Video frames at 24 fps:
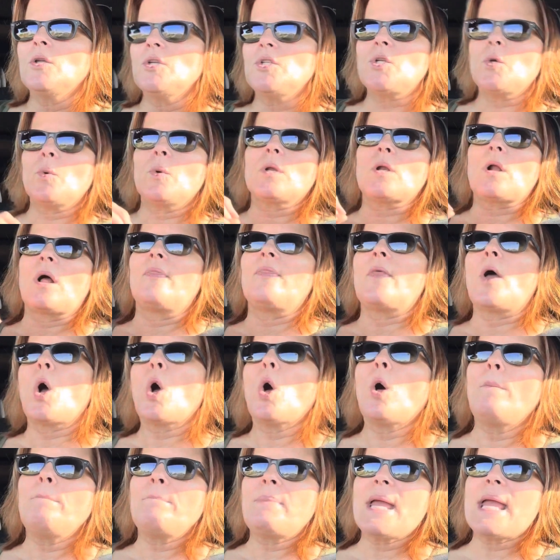do it on the
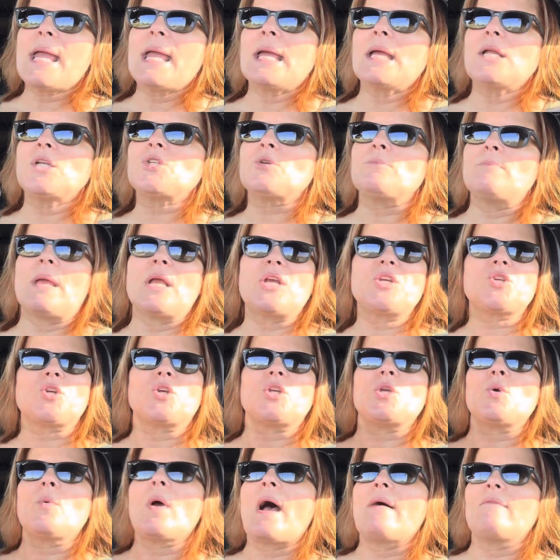home page, make sure
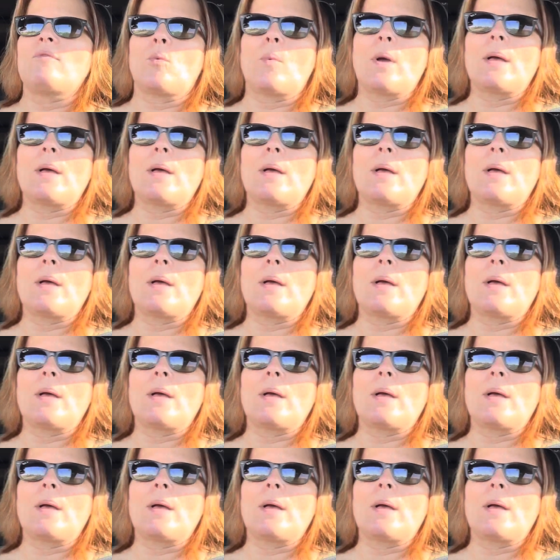you have a